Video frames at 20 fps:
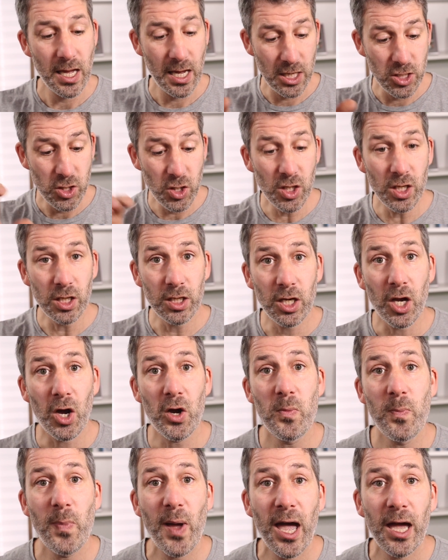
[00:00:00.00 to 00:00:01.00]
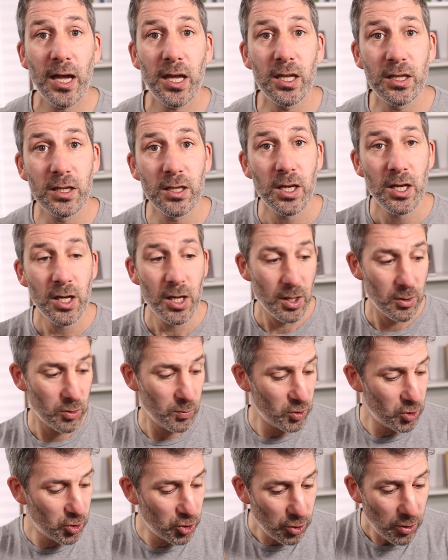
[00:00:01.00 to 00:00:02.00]
and you can go back and
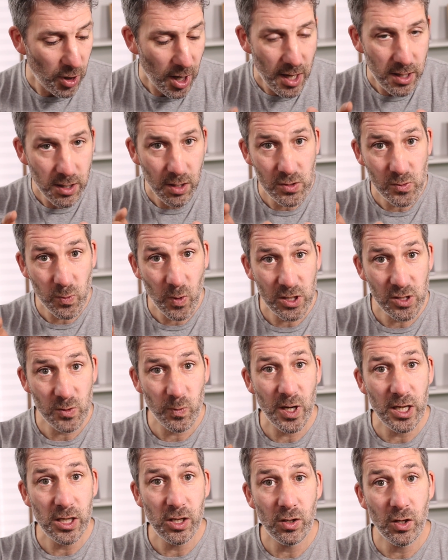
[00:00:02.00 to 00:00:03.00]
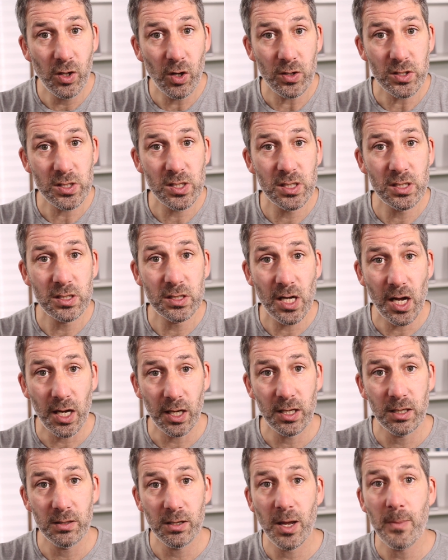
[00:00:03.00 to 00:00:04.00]
try those ones where you got
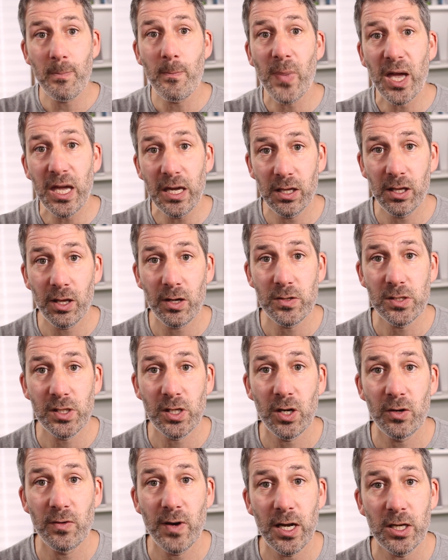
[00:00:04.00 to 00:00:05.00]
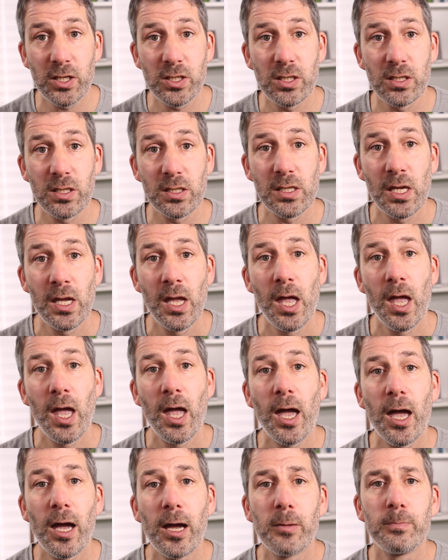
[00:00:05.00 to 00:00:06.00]
stuck and make those corrections.
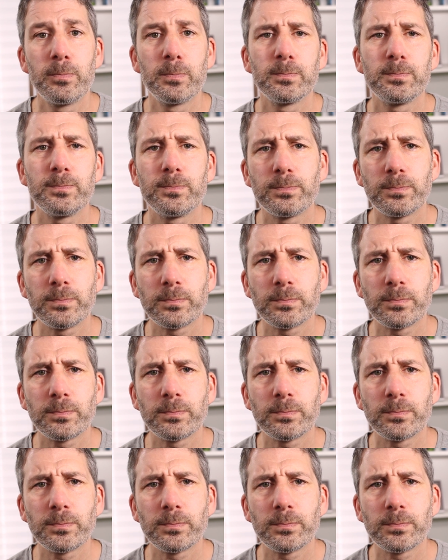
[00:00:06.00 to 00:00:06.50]
Um,